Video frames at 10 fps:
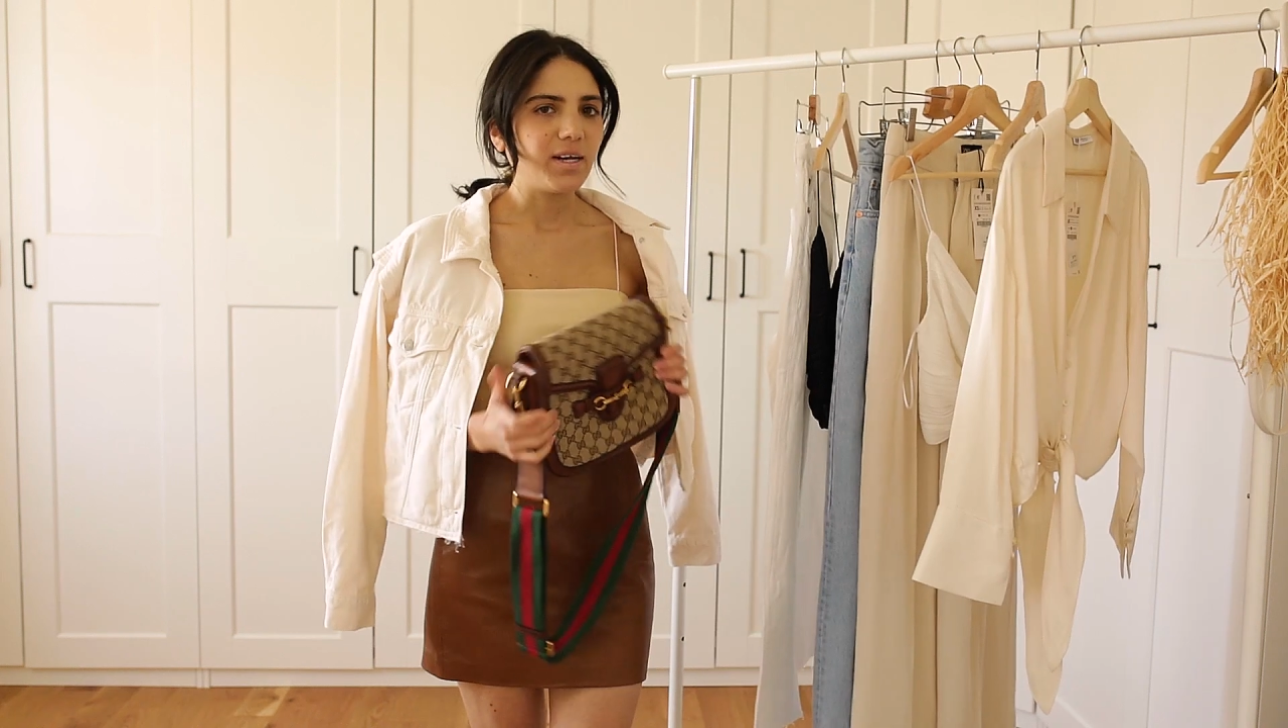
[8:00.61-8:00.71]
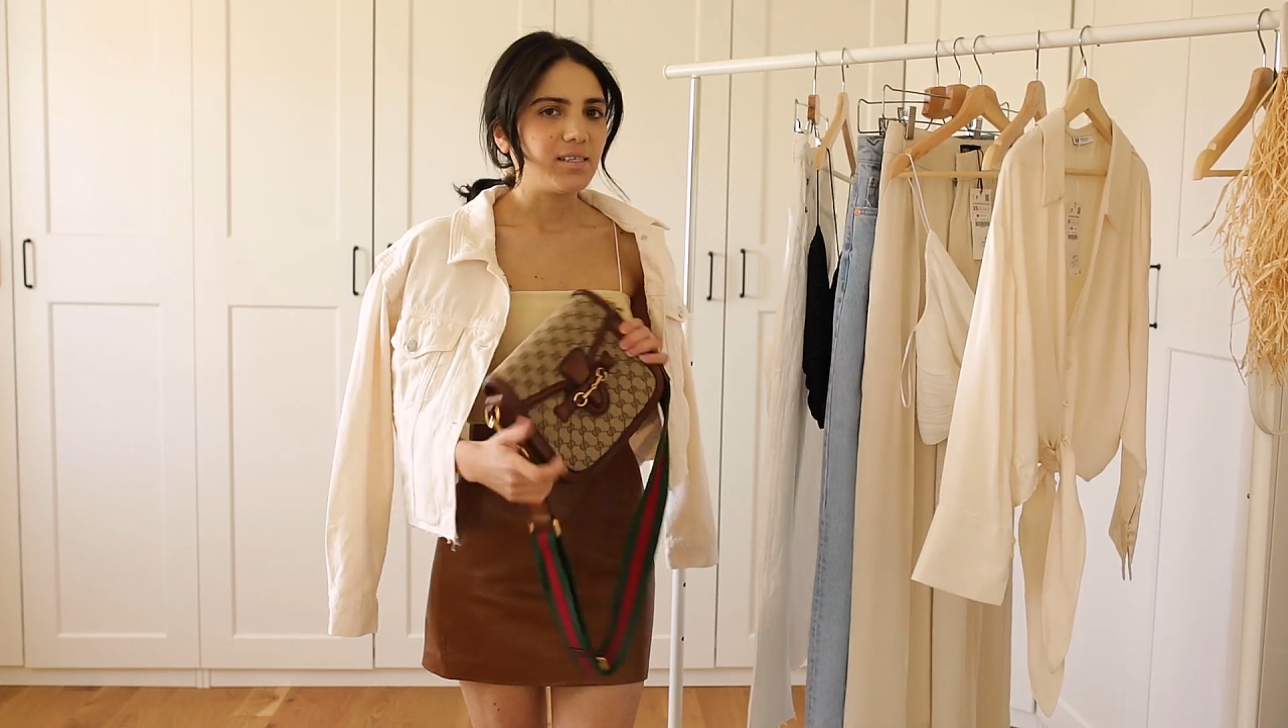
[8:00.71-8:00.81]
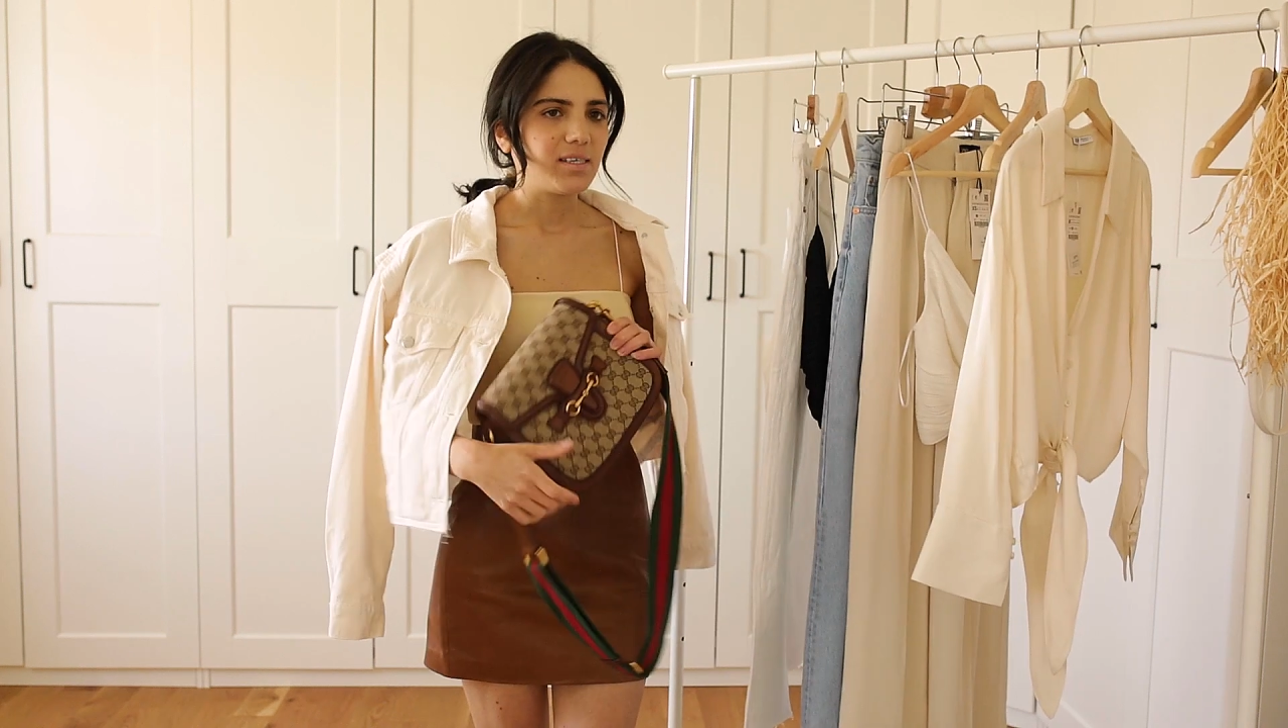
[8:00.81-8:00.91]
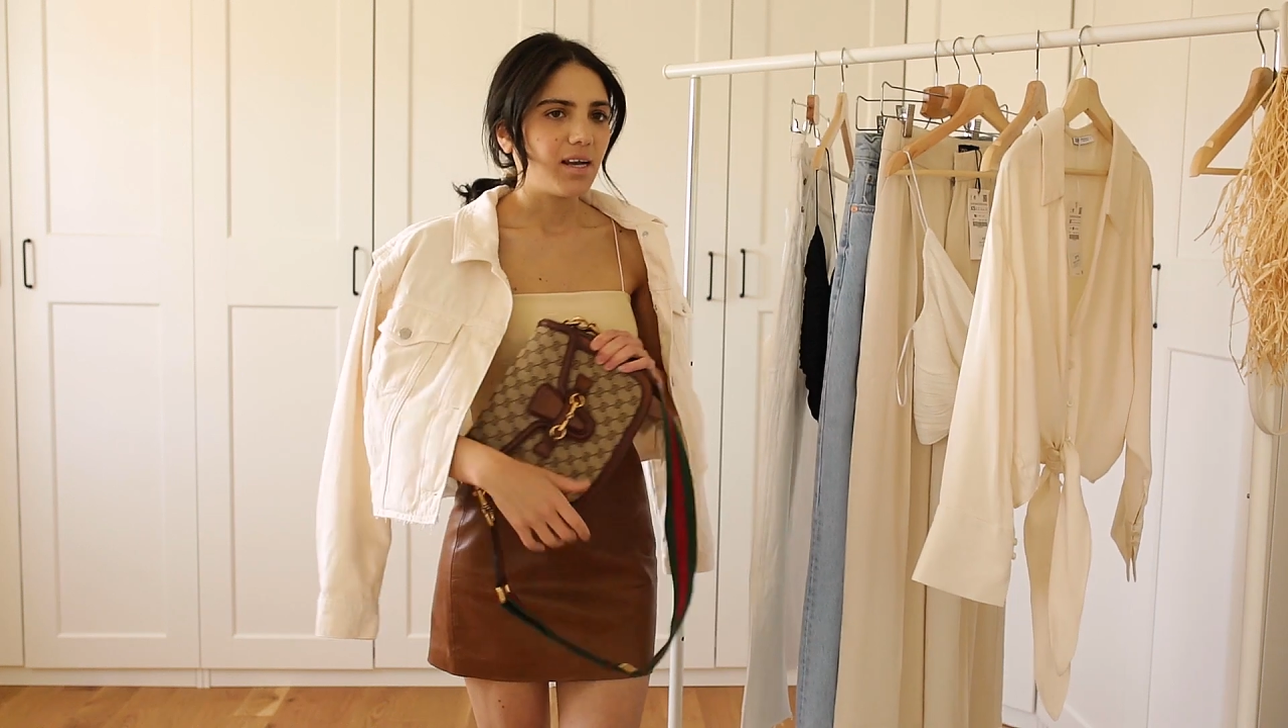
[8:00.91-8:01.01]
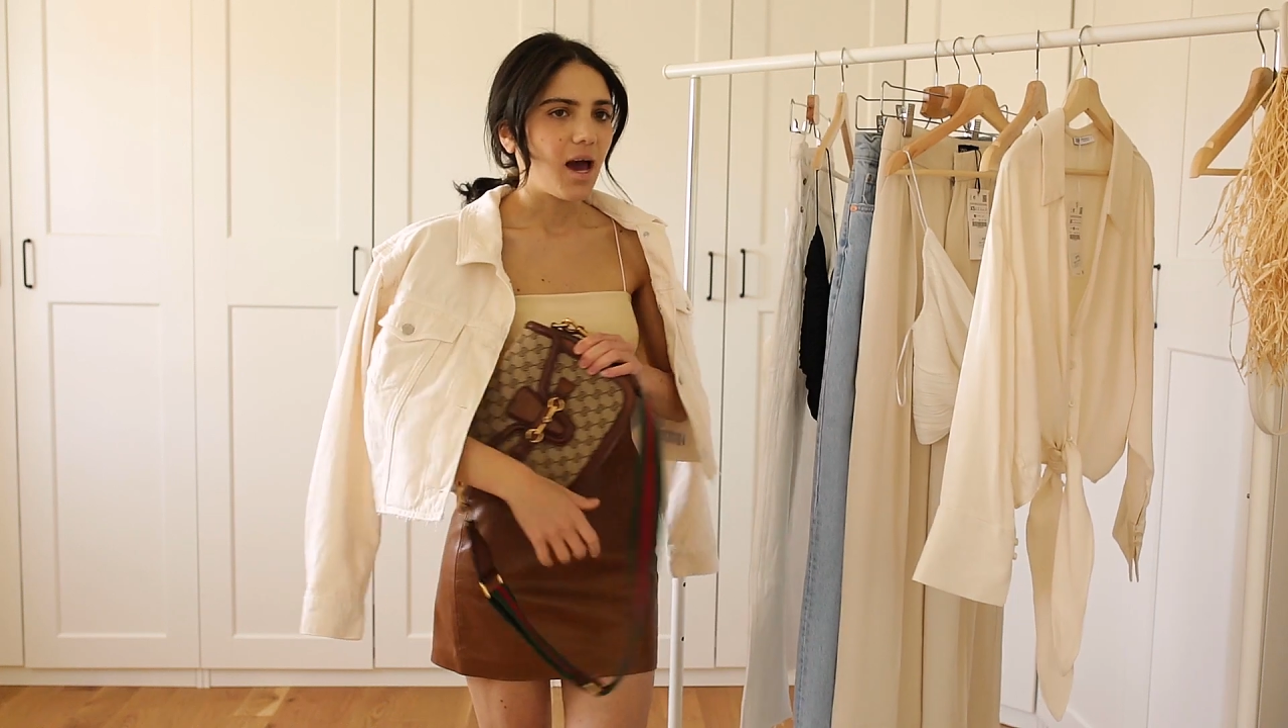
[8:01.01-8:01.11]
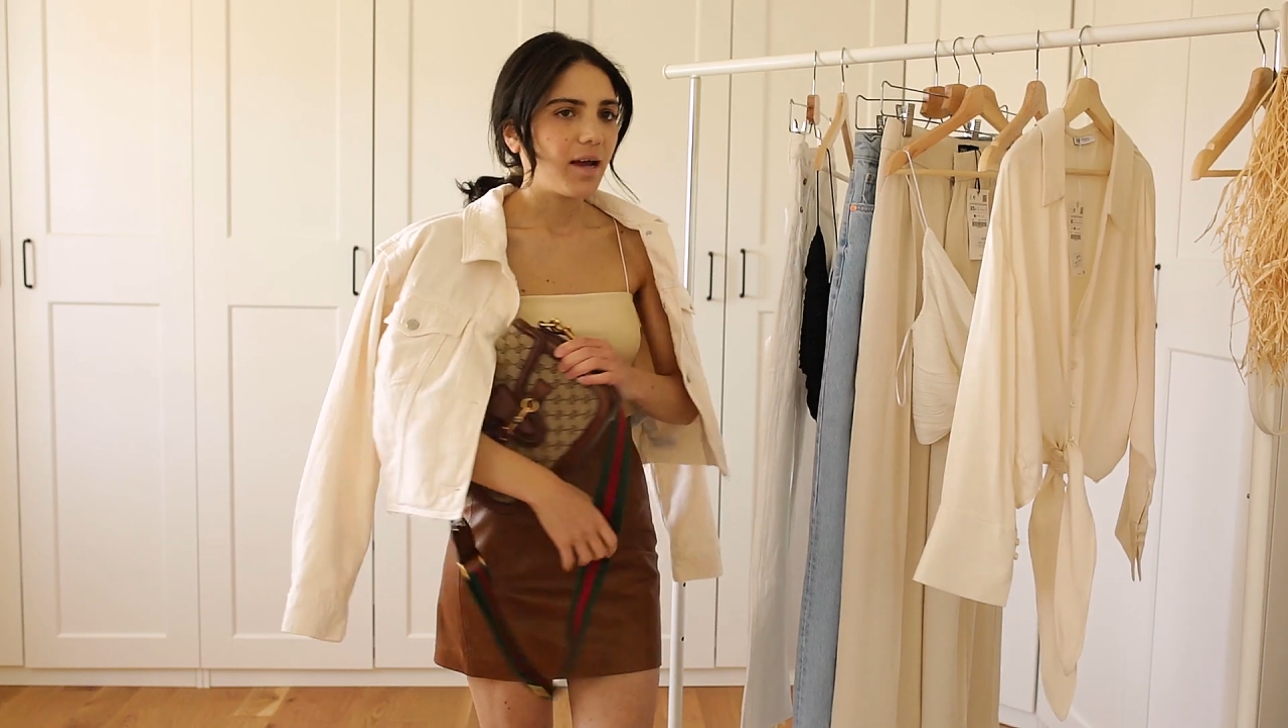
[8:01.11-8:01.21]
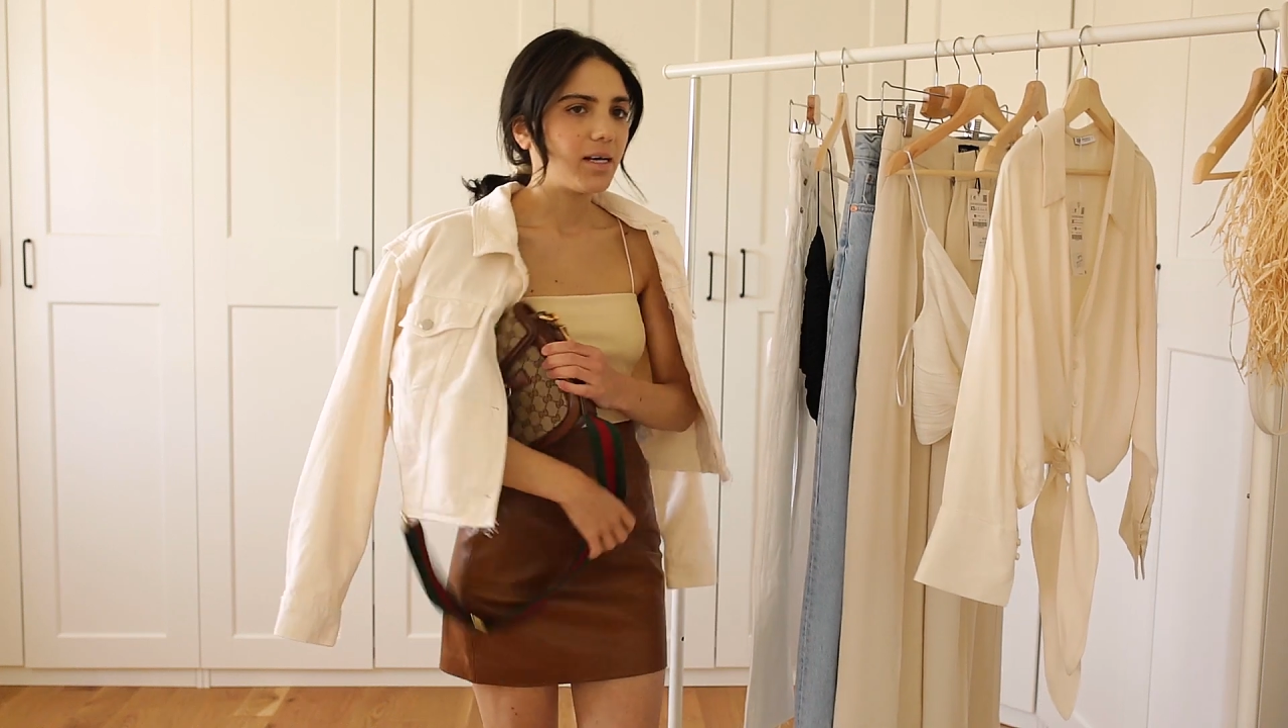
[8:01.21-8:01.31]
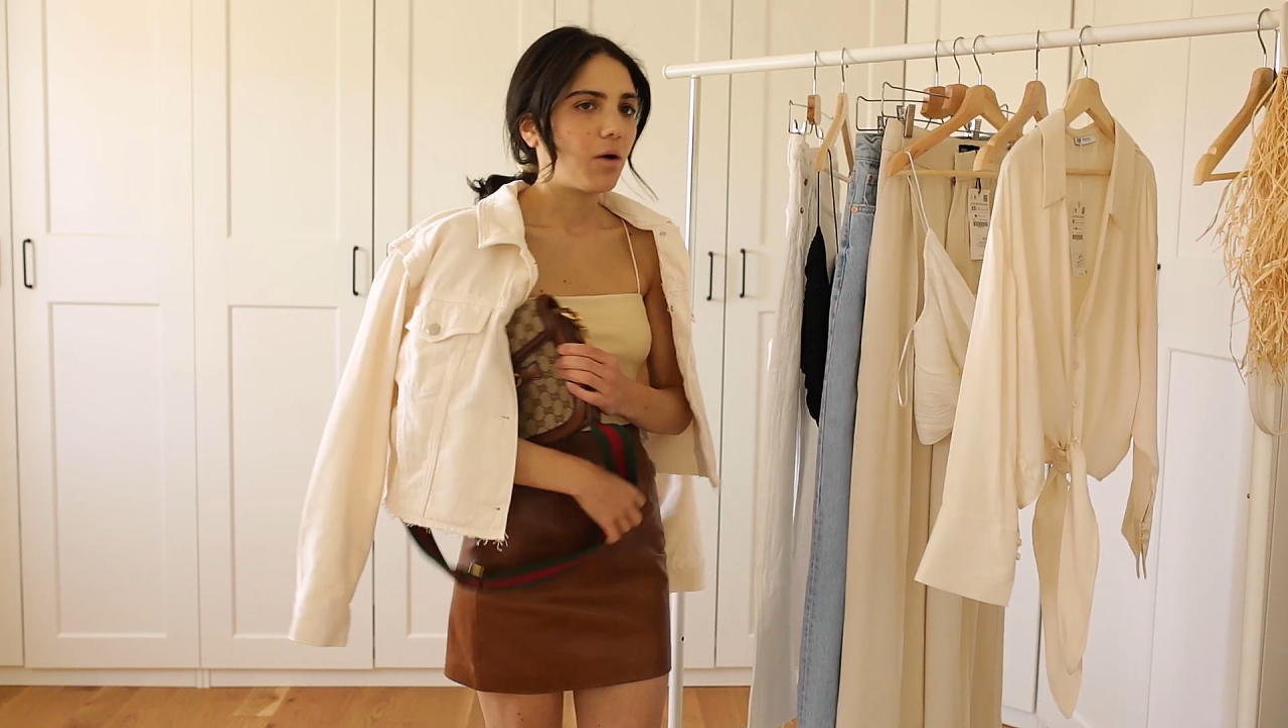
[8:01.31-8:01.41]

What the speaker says: fancy night